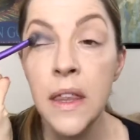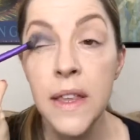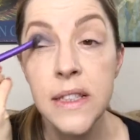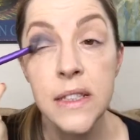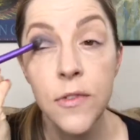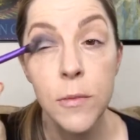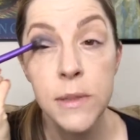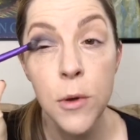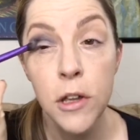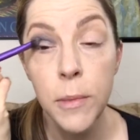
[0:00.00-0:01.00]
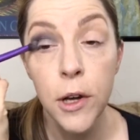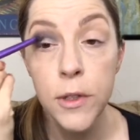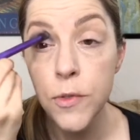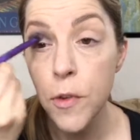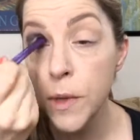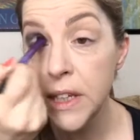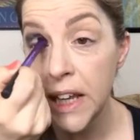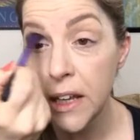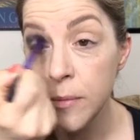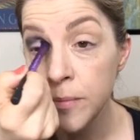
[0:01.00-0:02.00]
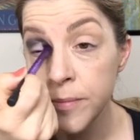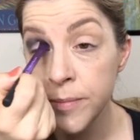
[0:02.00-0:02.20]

This is from Smoke and Mirrors from Clinique.